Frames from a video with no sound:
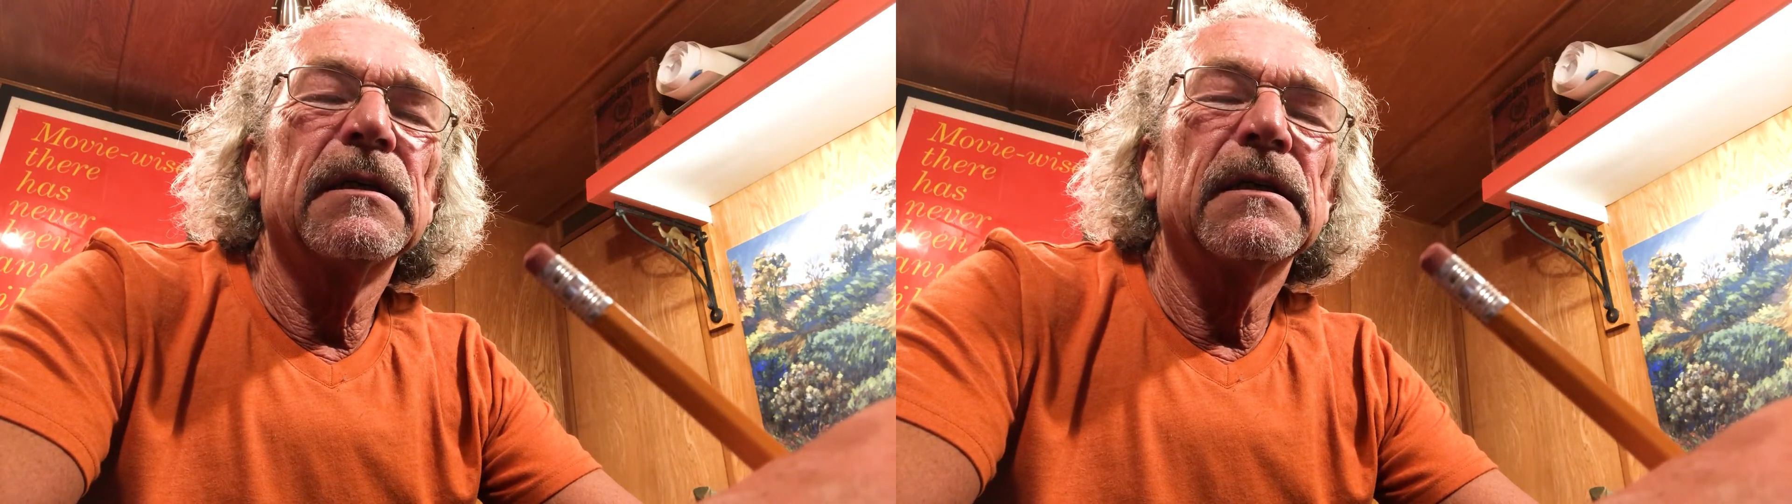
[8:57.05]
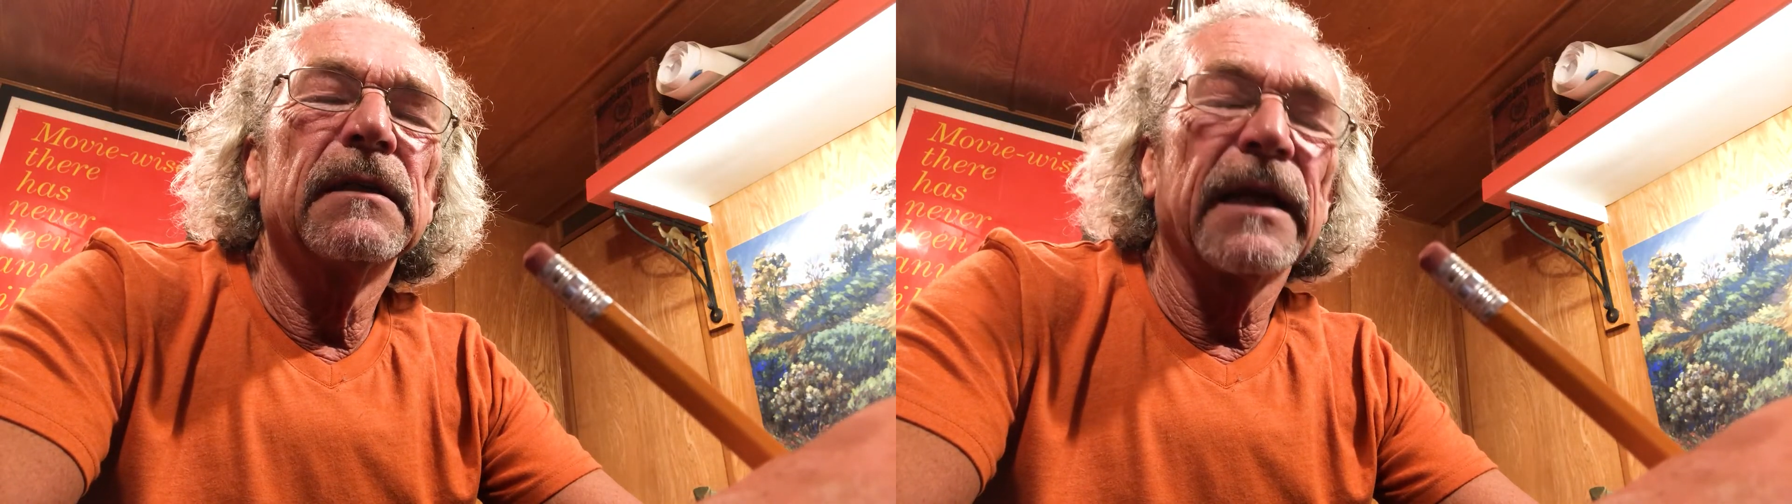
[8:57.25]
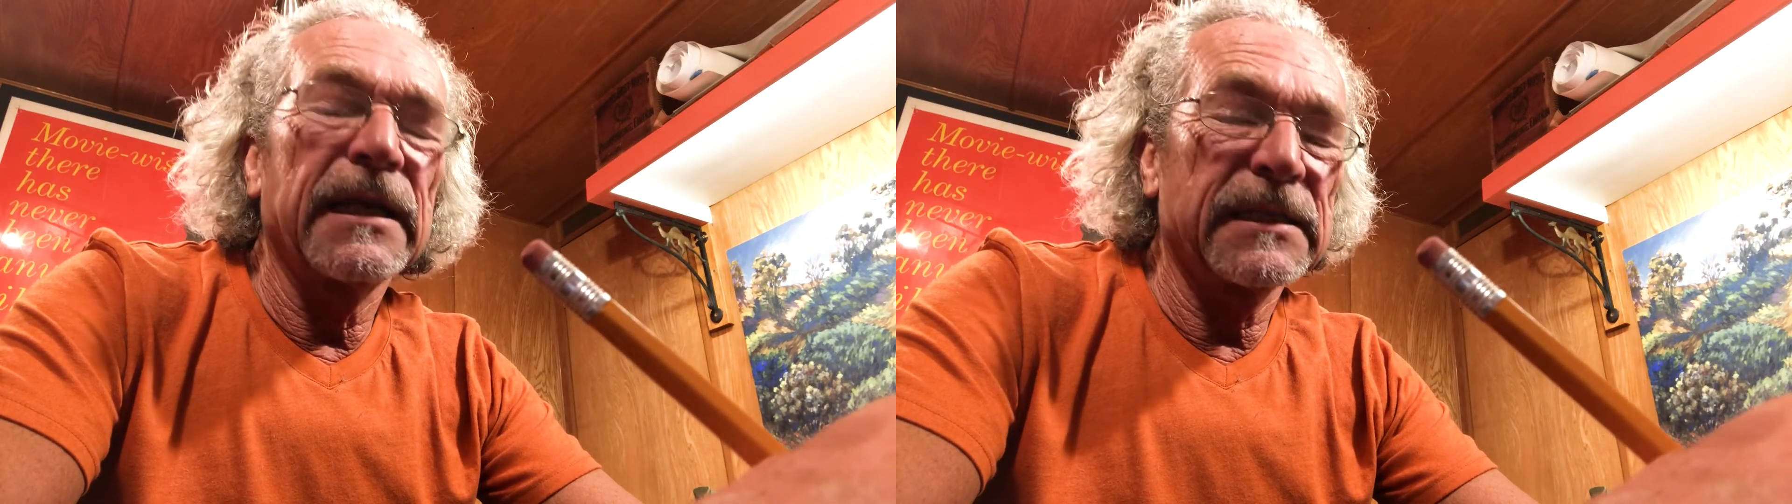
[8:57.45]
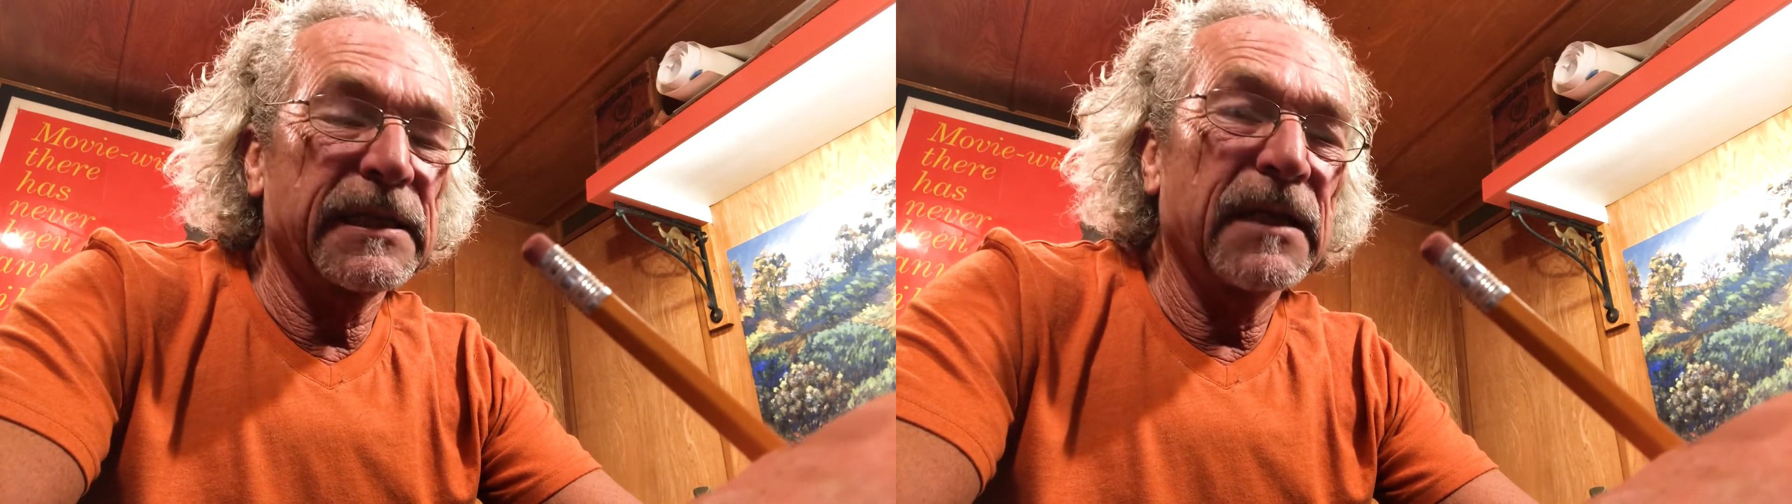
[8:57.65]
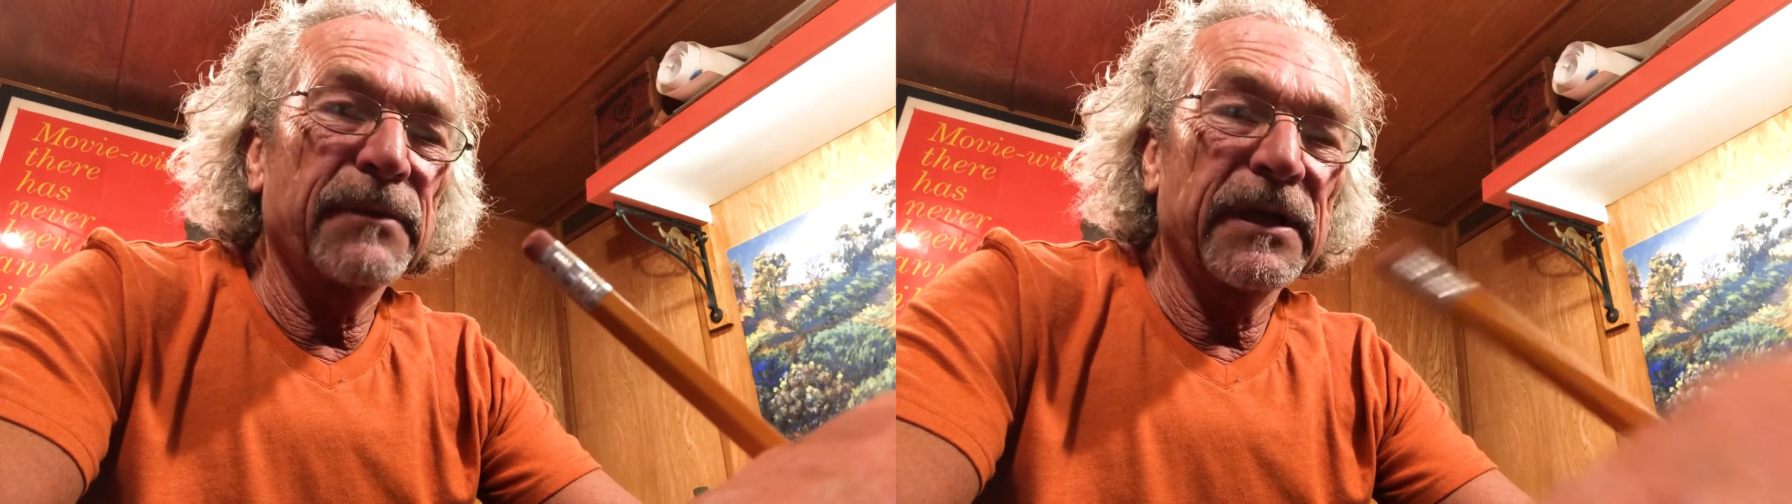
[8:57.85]

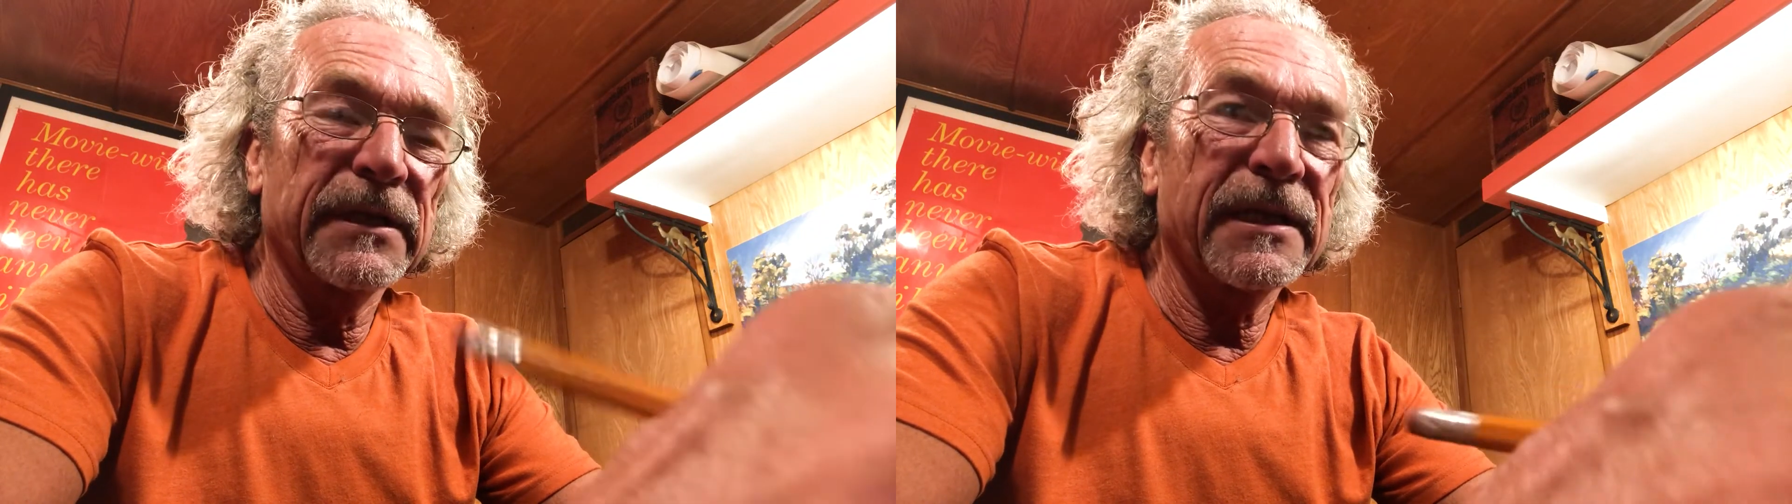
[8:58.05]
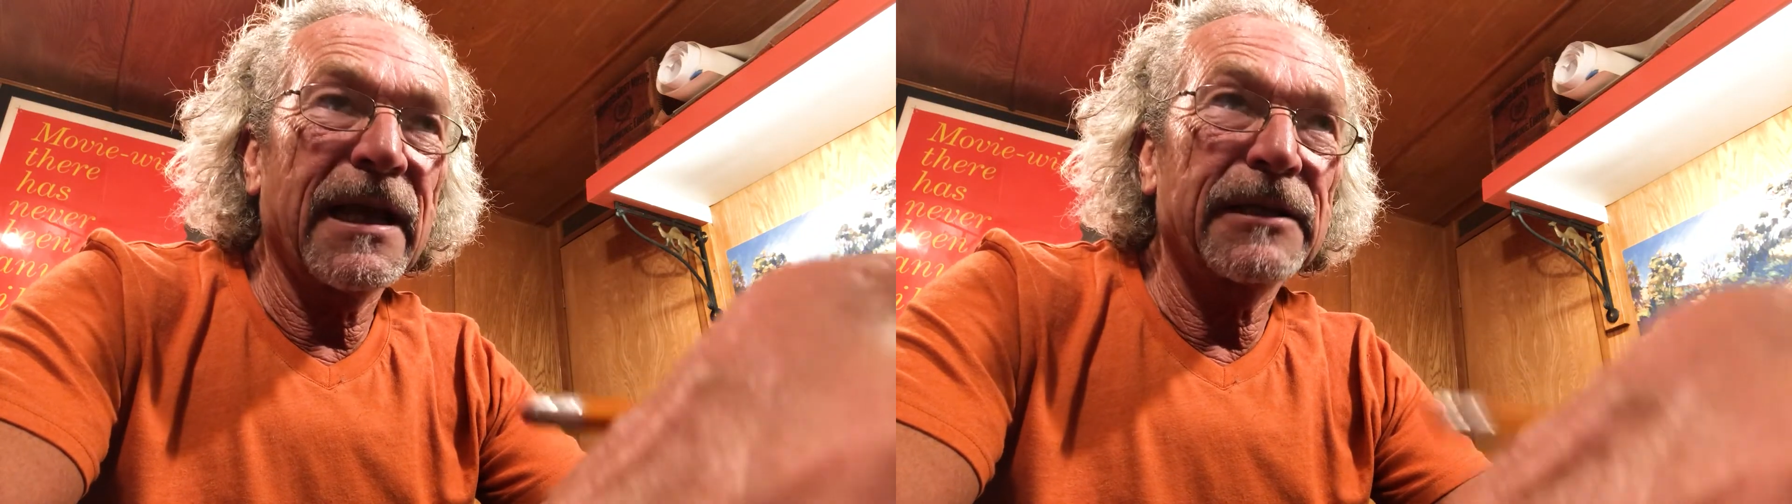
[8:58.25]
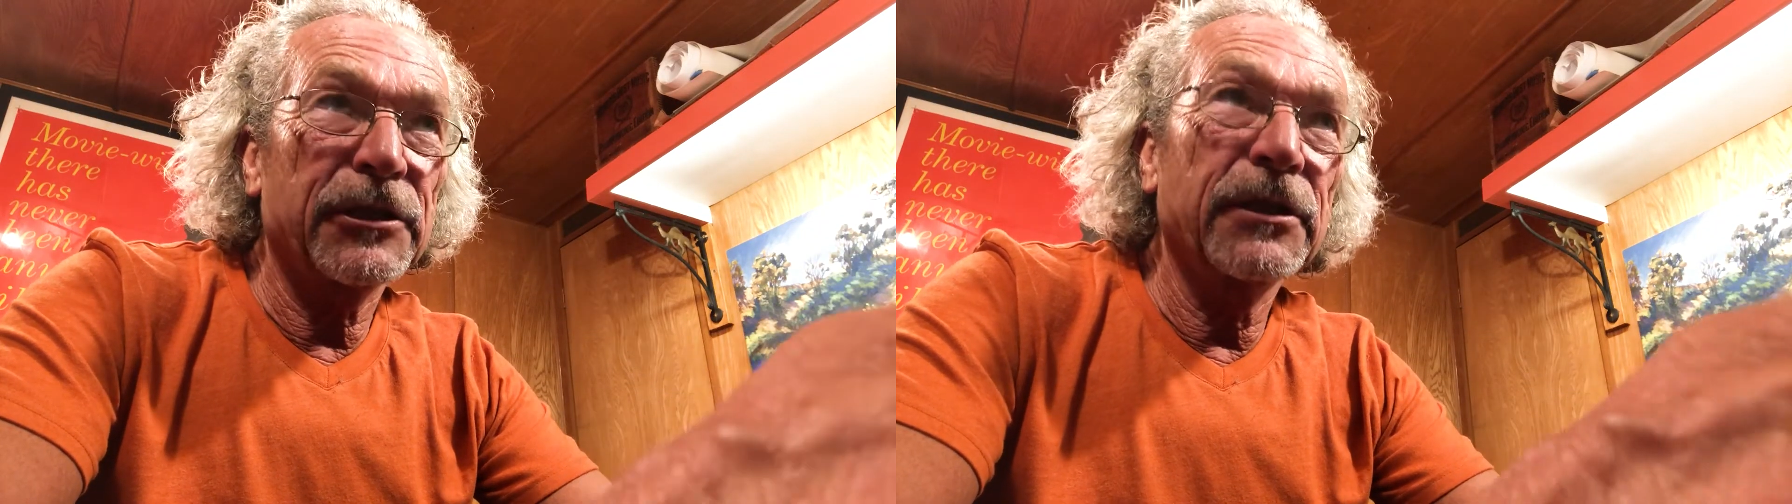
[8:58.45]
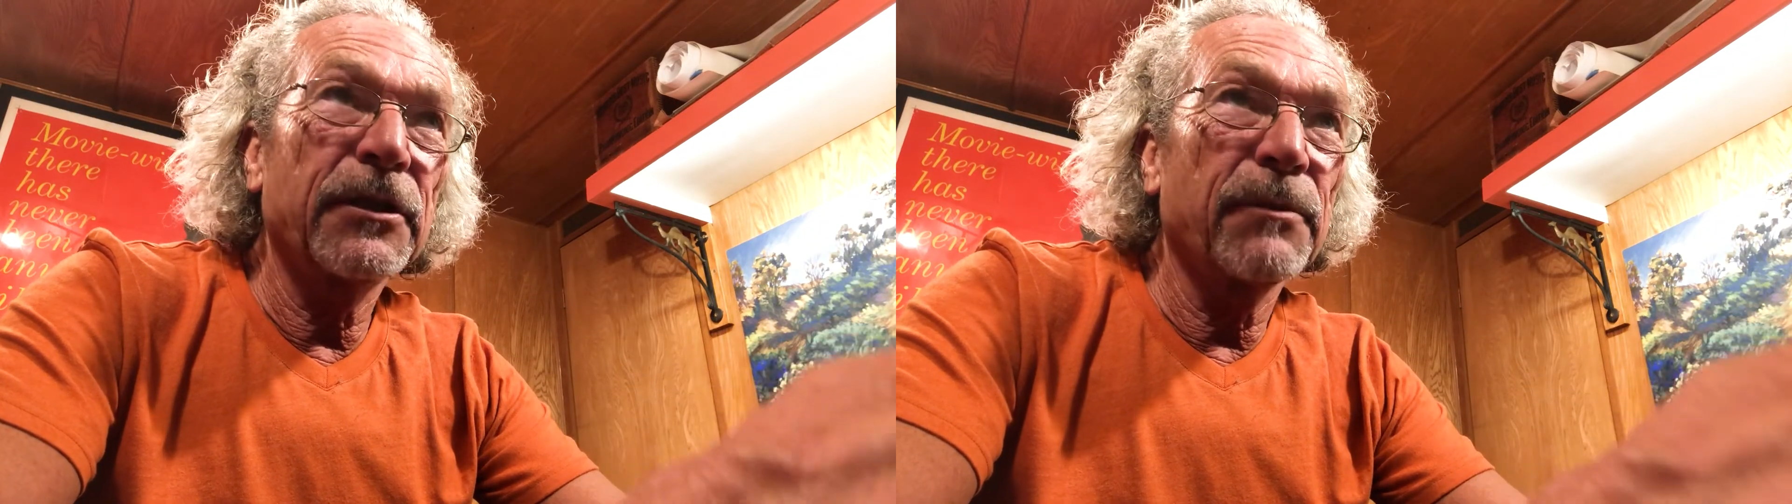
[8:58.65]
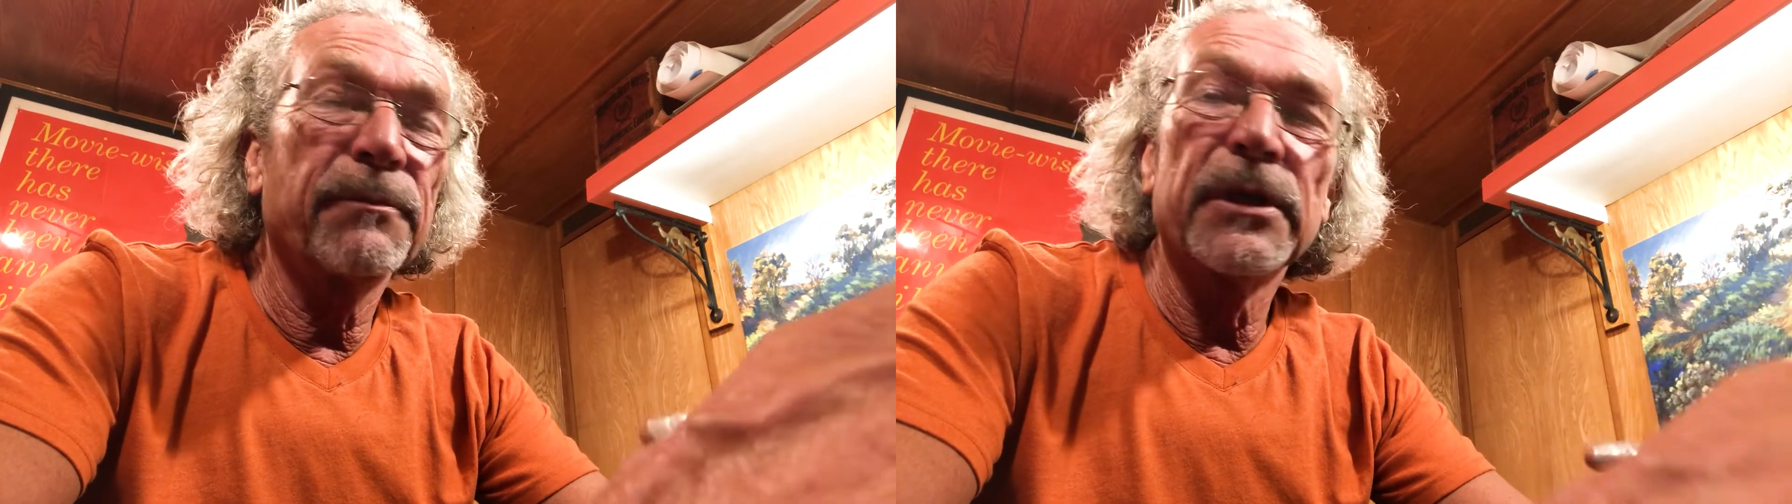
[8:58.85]
landscaping, attaching the
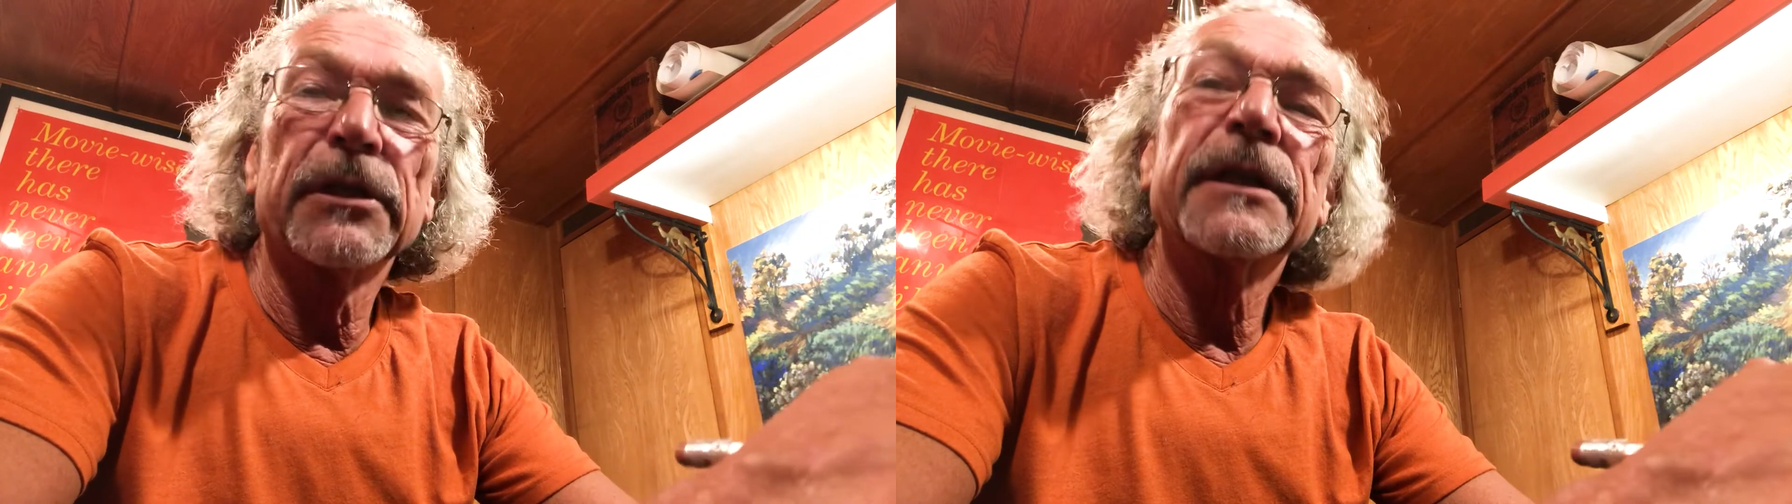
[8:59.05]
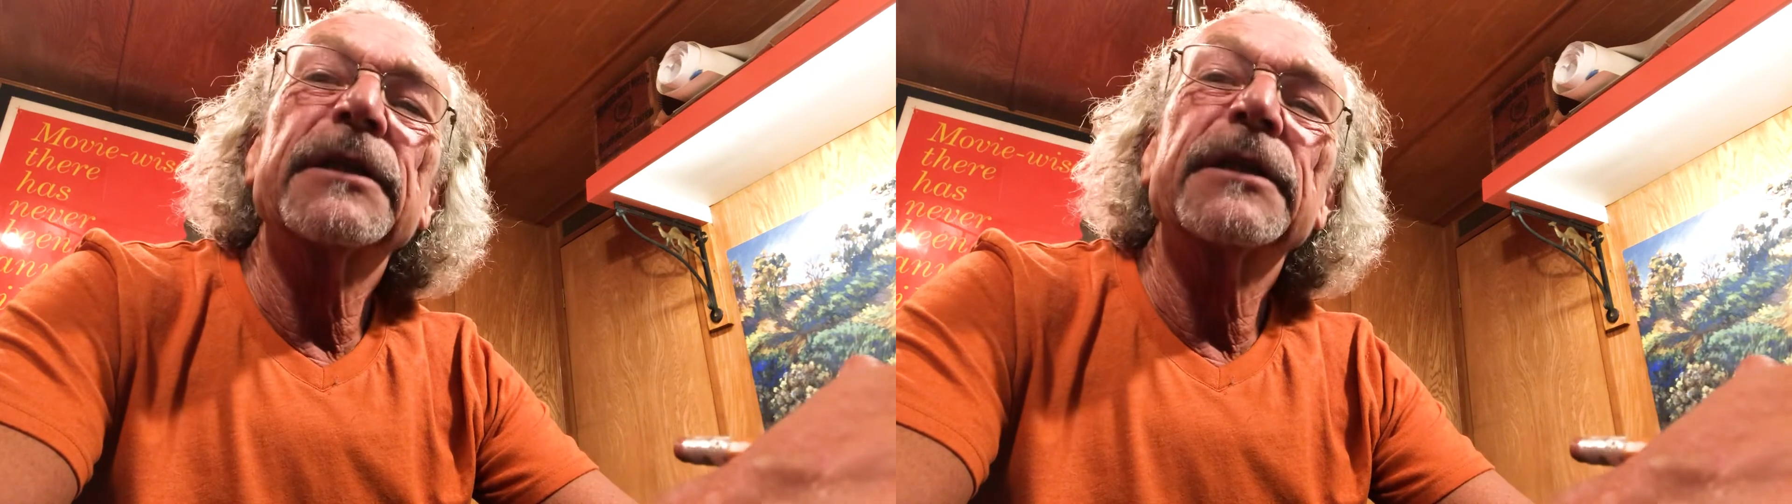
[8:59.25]
building